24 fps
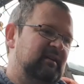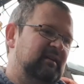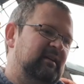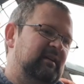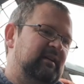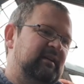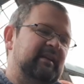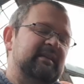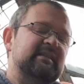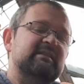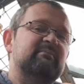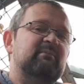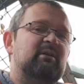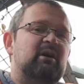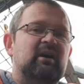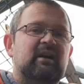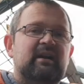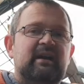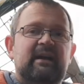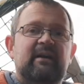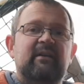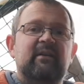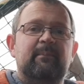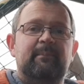Need to mark
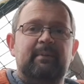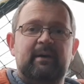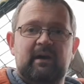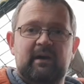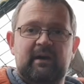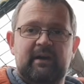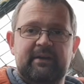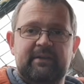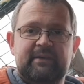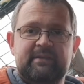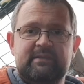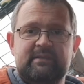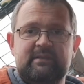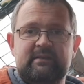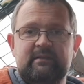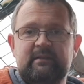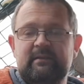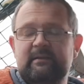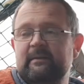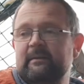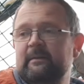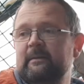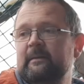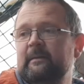out the paths,
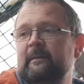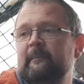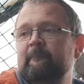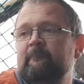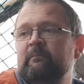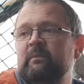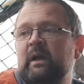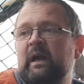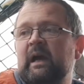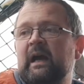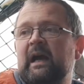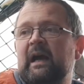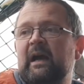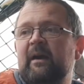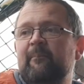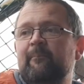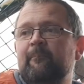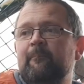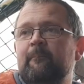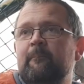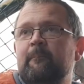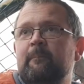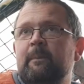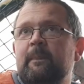
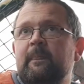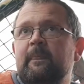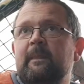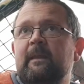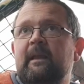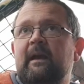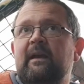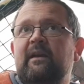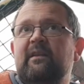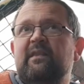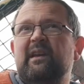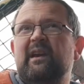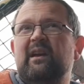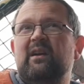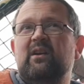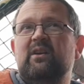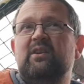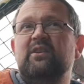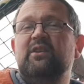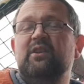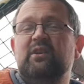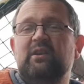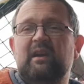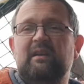and I think I can
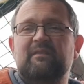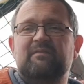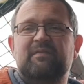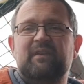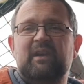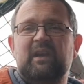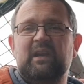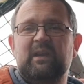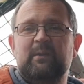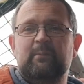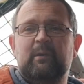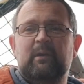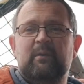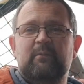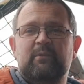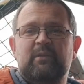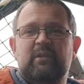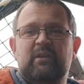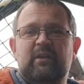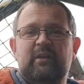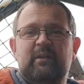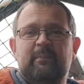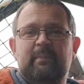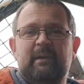do that fairly well with a
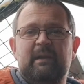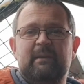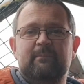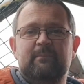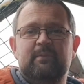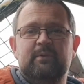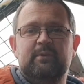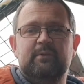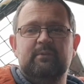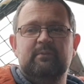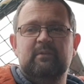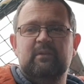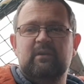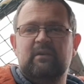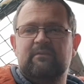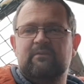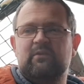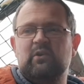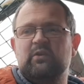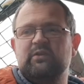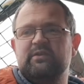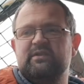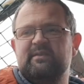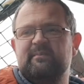load of bamboo. I've
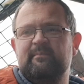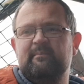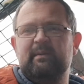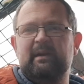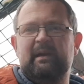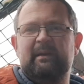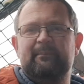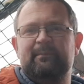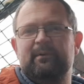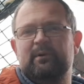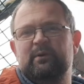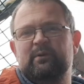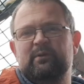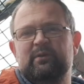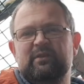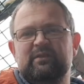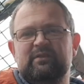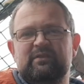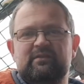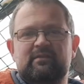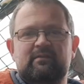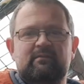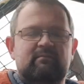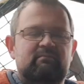got some bamboo
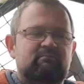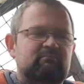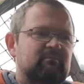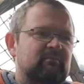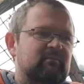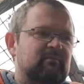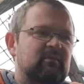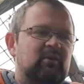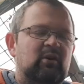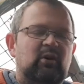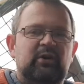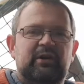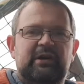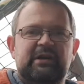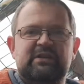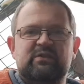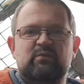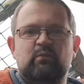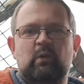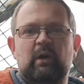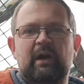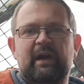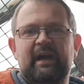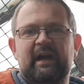that's on its
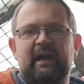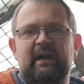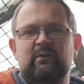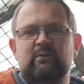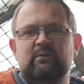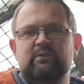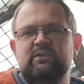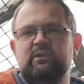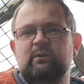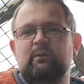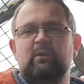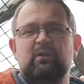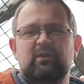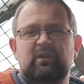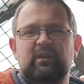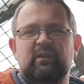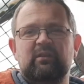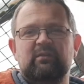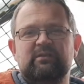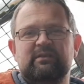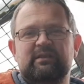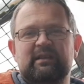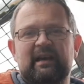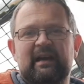way out, so I'll
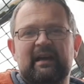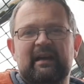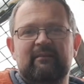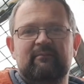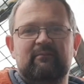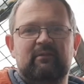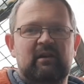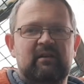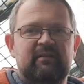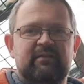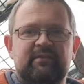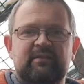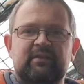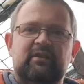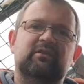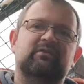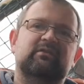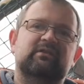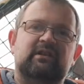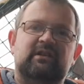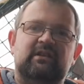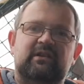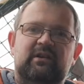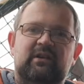use that rather than
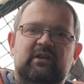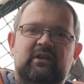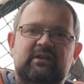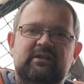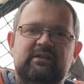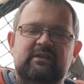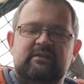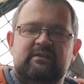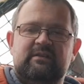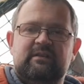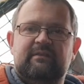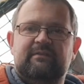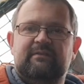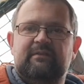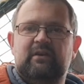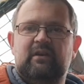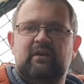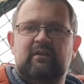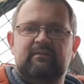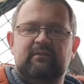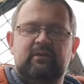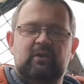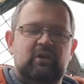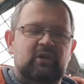using the nicer stuff that
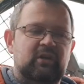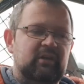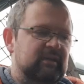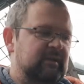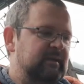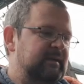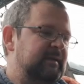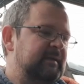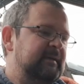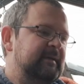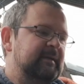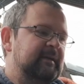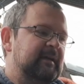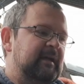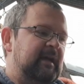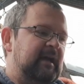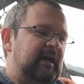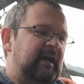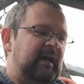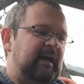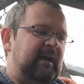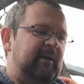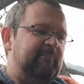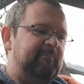I've got.
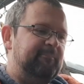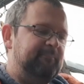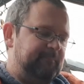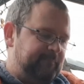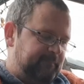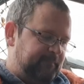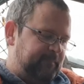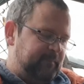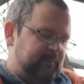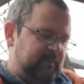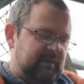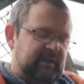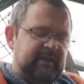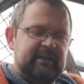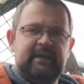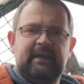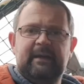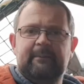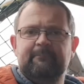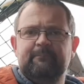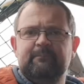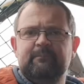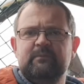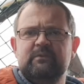And yeah,
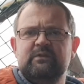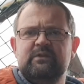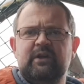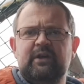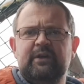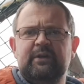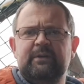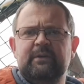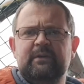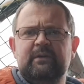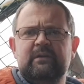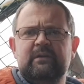so